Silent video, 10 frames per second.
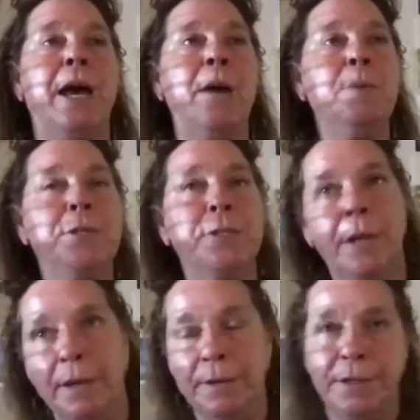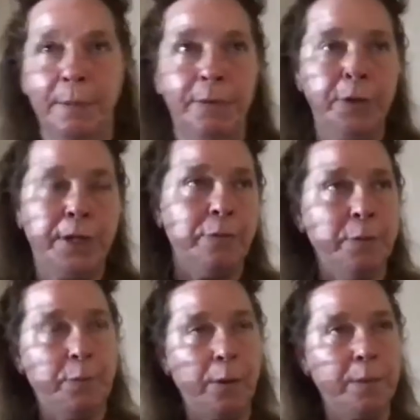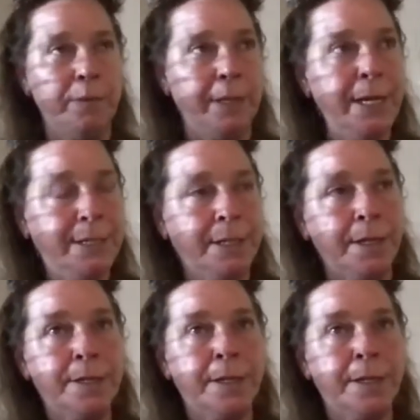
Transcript: I was, uh, some of you can re- probably relate to this.